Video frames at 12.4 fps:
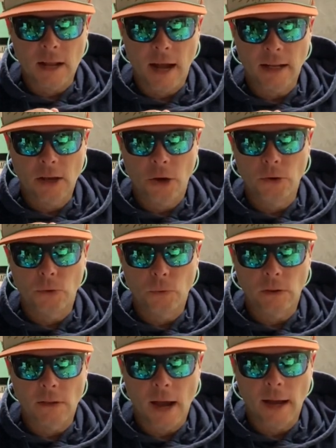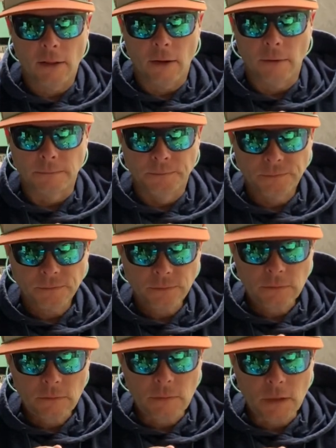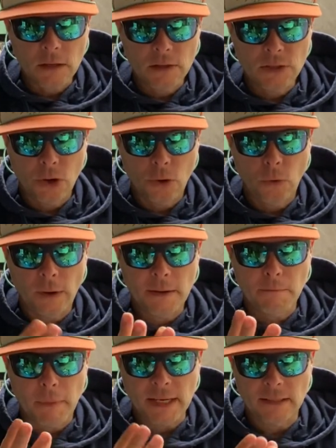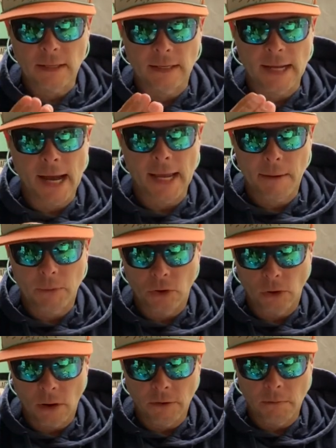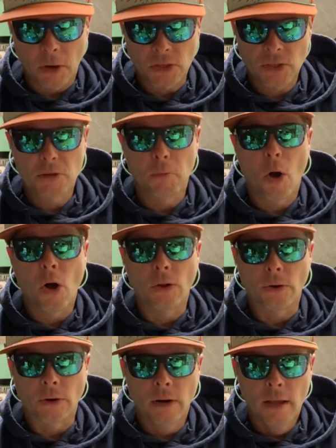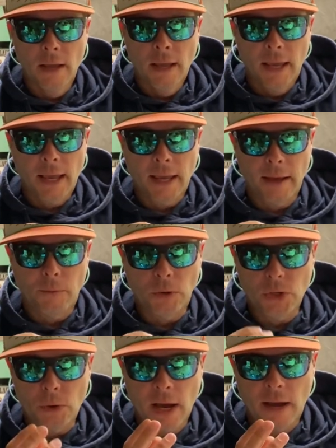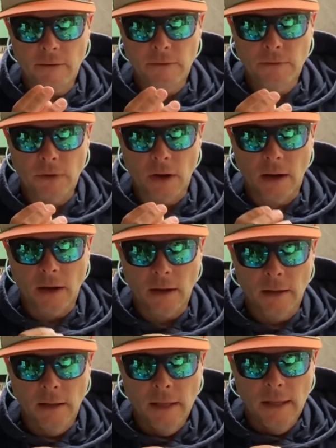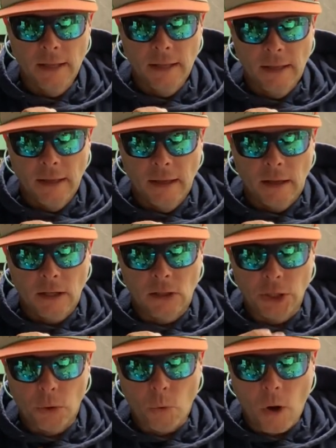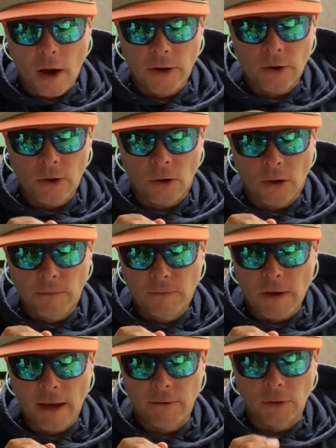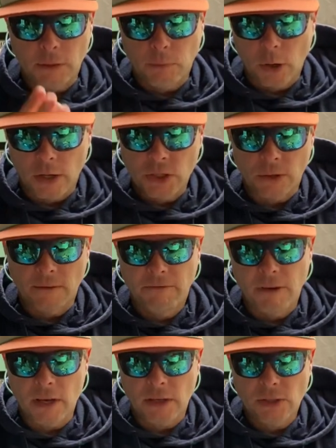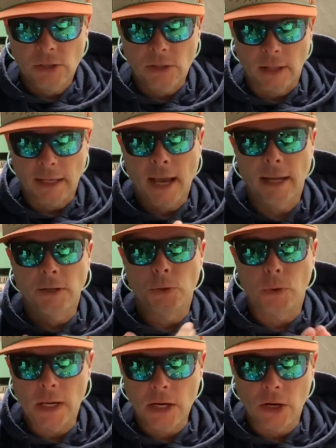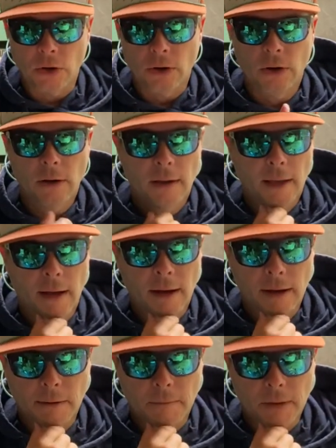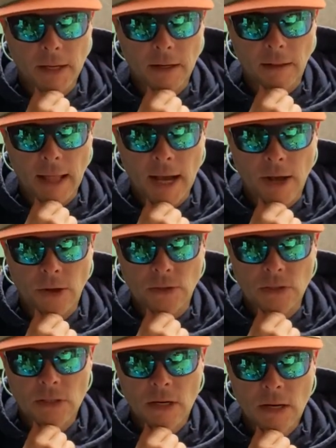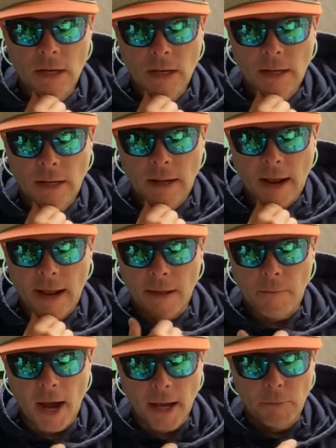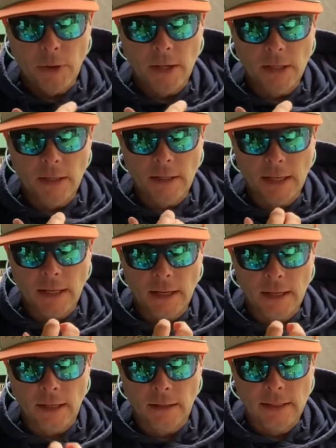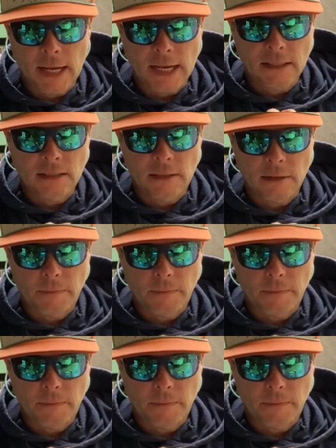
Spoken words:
coated with nylon, so it makes the diameter of it much smaller. And when you have clear water or heavily pressured fish like I do here, it allows, in my opinion, it takes